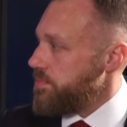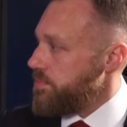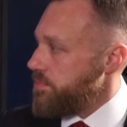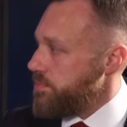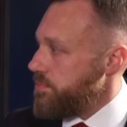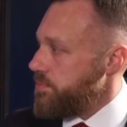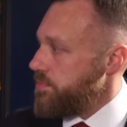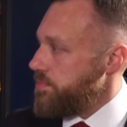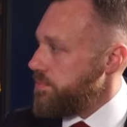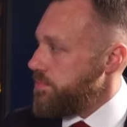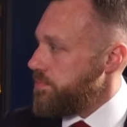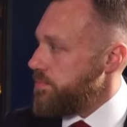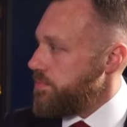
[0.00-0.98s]

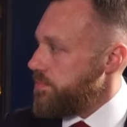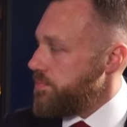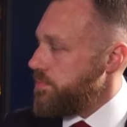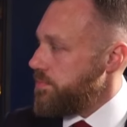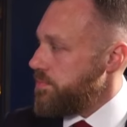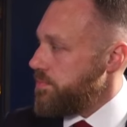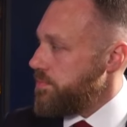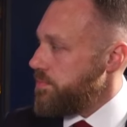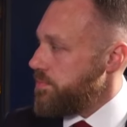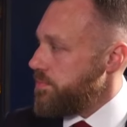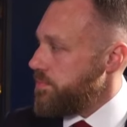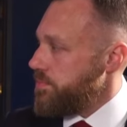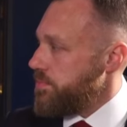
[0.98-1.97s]

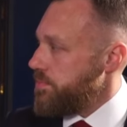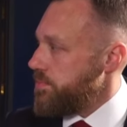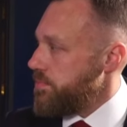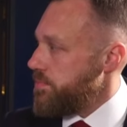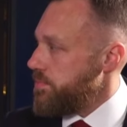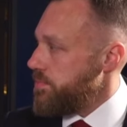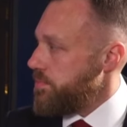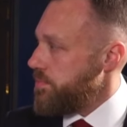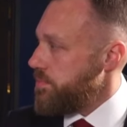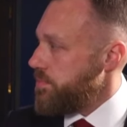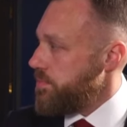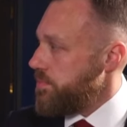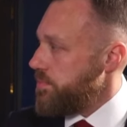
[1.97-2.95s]

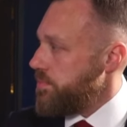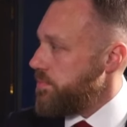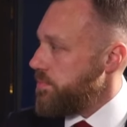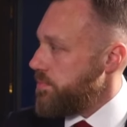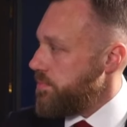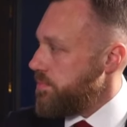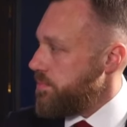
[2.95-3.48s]
(not speaking)